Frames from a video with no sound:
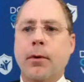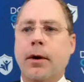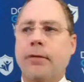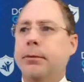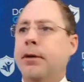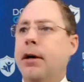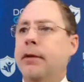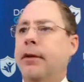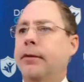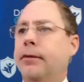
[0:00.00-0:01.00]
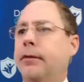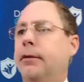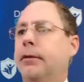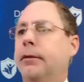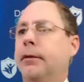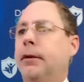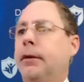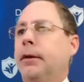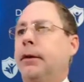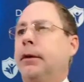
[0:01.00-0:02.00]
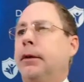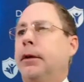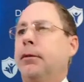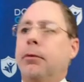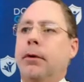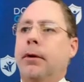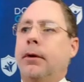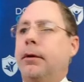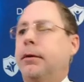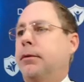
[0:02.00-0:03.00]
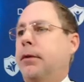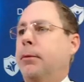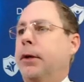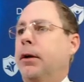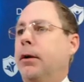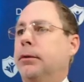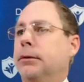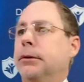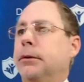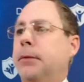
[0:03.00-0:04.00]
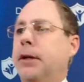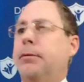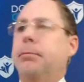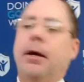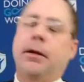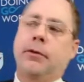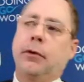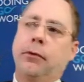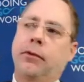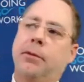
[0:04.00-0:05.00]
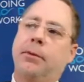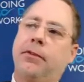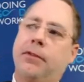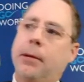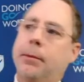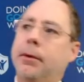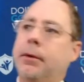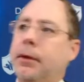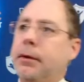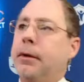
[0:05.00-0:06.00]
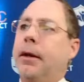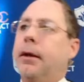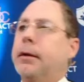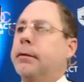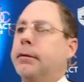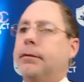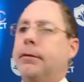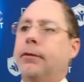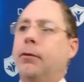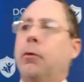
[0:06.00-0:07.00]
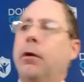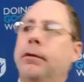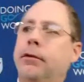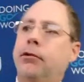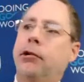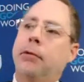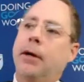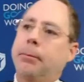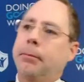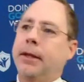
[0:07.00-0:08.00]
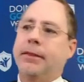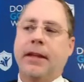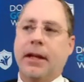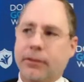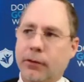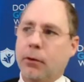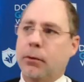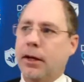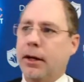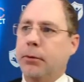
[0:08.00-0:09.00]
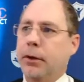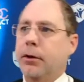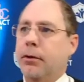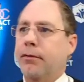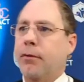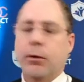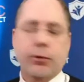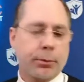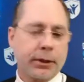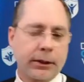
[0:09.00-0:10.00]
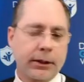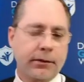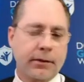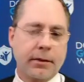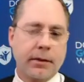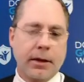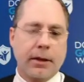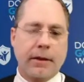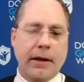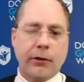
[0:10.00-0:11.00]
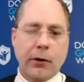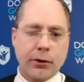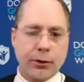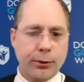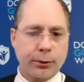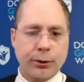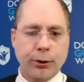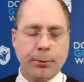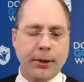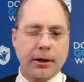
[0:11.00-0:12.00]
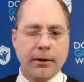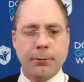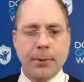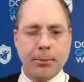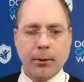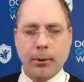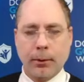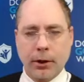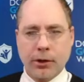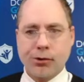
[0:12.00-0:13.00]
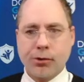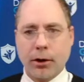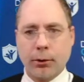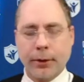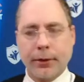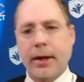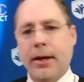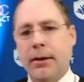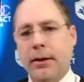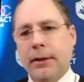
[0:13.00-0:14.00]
of the process. And there we go. My 2 is going to be stubborn and doesn't want to show up, but that's okay. We're going to go to 4 to release, and that's hard to do too because people struggle with do